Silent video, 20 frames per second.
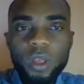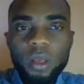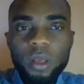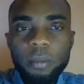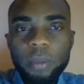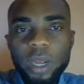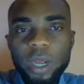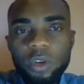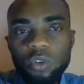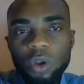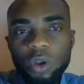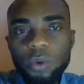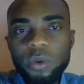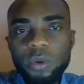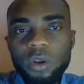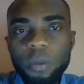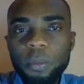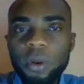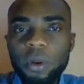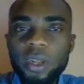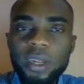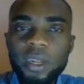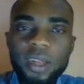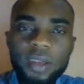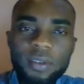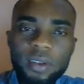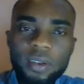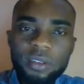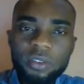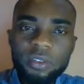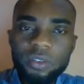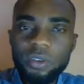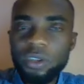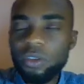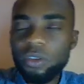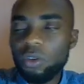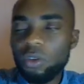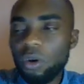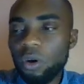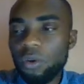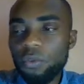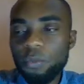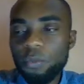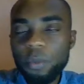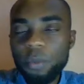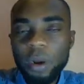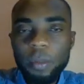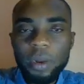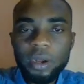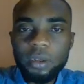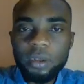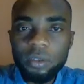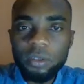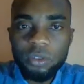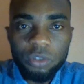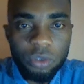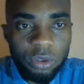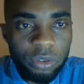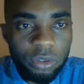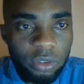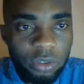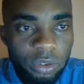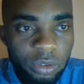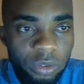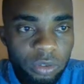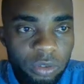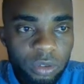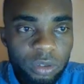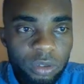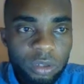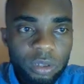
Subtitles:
By drawing upon a diverse range of primary sources,